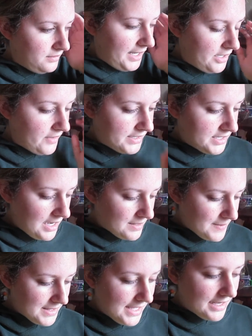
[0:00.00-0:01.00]
I know I talk
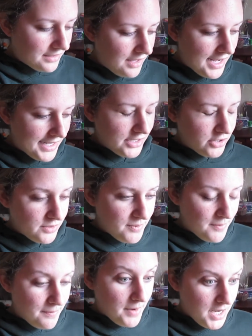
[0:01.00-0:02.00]
about that a lot. It's just
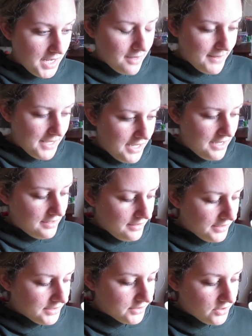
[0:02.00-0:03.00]
been bugging me
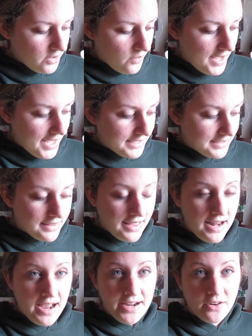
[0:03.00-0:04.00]
to no end
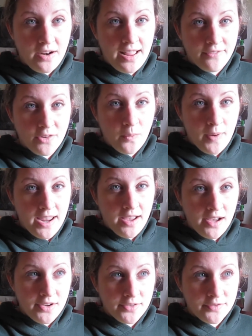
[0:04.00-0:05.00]
that I don't have a way
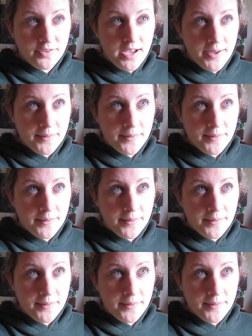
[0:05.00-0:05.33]
of